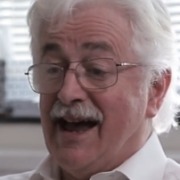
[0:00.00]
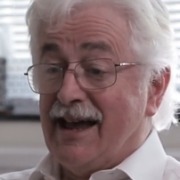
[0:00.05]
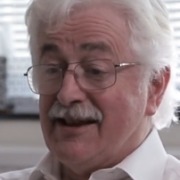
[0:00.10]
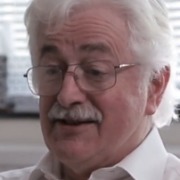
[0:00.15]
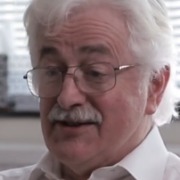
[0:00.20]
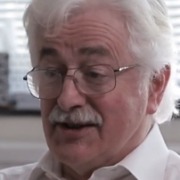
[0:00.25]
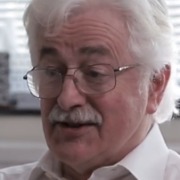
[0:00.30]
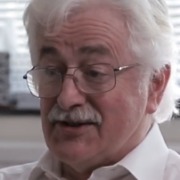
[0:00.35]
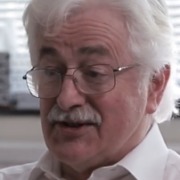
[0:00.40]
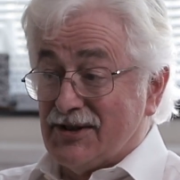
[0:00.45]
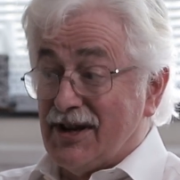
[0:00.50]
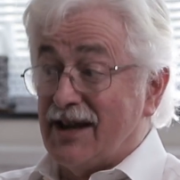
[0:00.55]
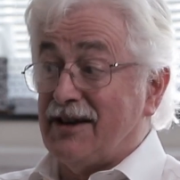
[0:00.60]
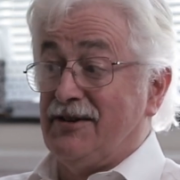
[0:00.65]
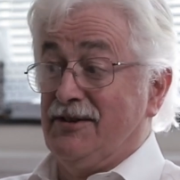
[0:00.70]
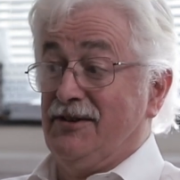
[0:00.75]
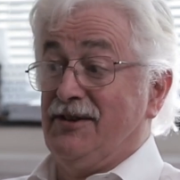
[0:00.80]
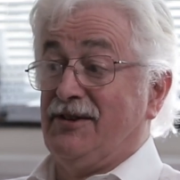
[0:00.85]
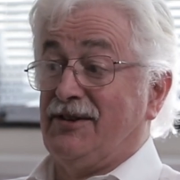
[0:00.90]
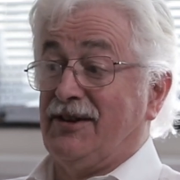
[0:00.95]
And the
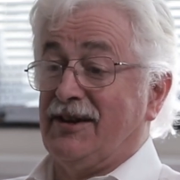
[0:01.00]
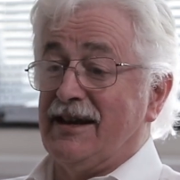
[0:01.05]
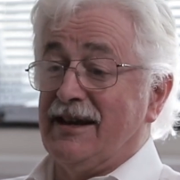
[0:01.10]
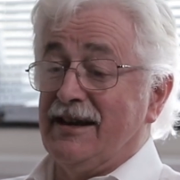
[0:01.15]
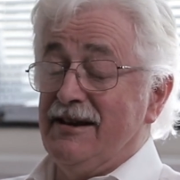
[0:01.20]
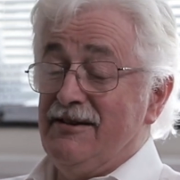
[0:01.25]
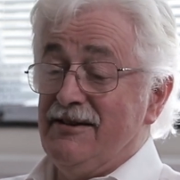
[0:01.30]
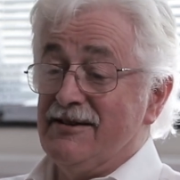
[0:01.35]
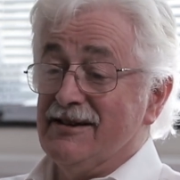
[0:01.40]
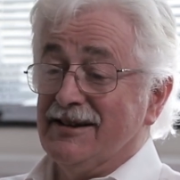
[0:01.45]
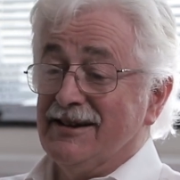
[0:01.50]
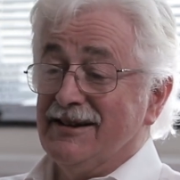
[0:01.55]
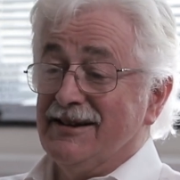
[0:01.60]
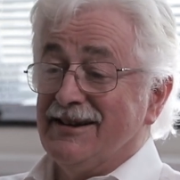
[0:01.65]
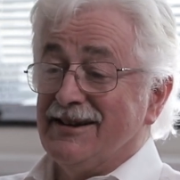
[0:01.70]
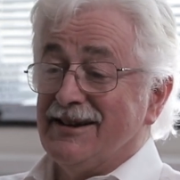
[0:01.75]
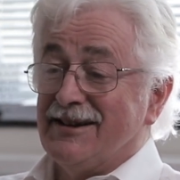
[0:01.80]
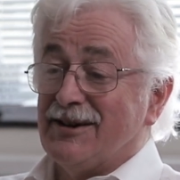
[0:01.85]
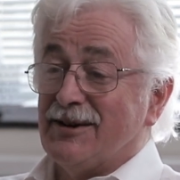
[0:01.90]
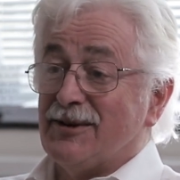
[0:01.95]
second thing
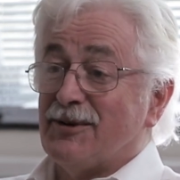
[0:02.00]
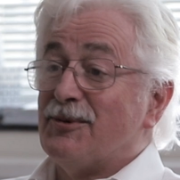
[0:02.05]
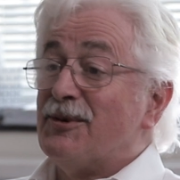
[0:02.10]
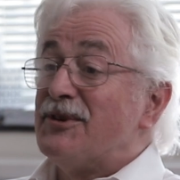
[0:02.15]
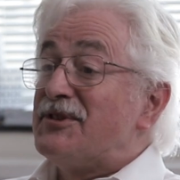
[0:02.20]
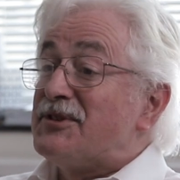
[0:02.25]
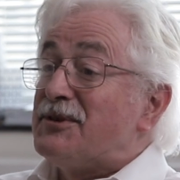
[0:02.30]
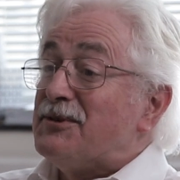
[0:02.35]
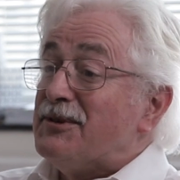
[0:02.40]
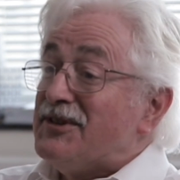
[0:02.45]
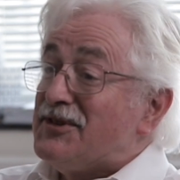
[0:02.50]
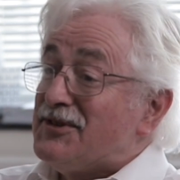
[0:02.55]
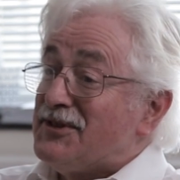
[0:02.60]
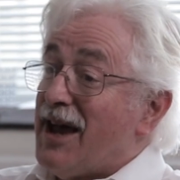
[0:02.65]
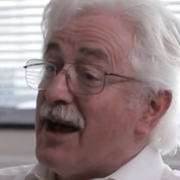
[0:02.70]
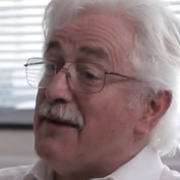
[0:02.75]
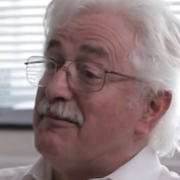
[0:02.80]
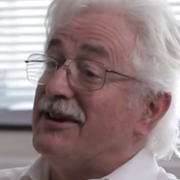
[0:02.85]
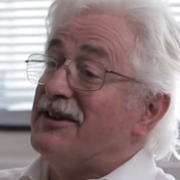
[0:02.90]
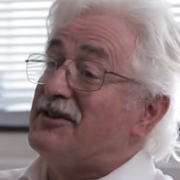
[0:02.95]
was to
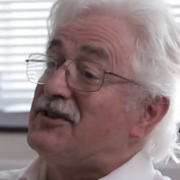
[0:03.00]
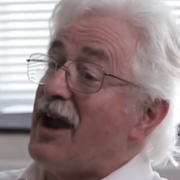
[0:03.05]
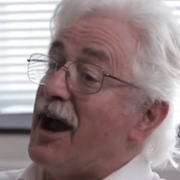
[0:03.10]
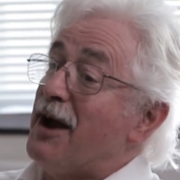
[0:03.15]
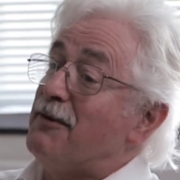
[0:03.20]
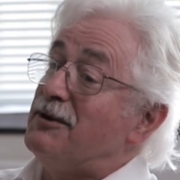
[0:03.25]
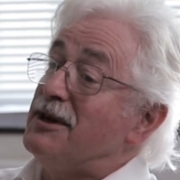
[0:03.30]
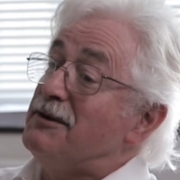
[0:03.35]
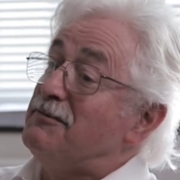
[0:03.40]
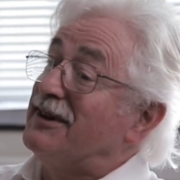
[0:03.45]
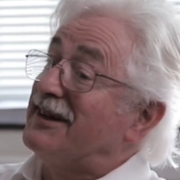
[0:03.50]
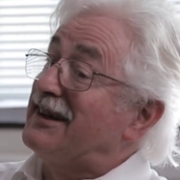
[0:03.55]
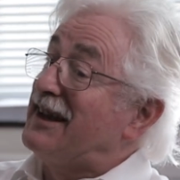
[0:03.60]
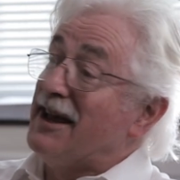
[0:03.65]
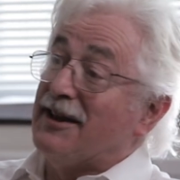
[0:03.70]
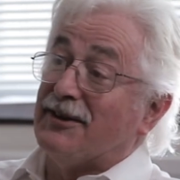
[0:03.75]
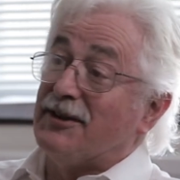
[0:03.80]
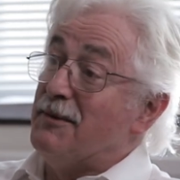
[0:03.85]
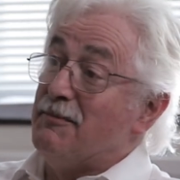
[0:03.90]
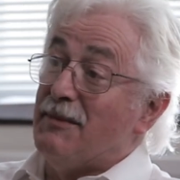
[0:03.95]
establish how we would
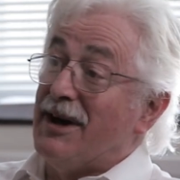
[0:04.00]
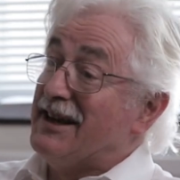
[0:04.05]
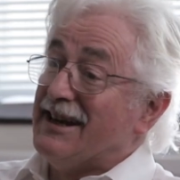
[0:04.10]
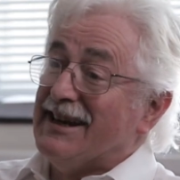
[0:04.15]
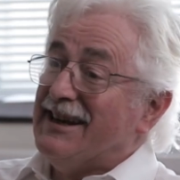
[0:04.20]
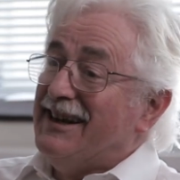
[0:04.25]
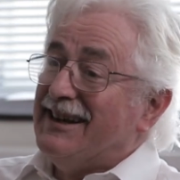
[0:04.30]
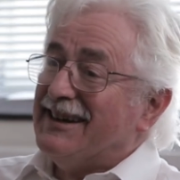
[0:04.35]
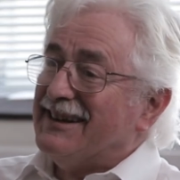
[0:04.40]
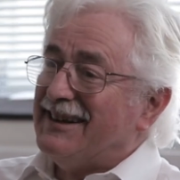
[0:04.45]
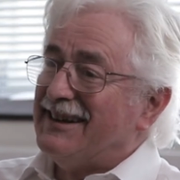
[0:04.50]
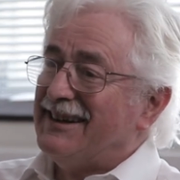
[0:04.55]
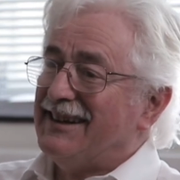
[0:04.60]
get the money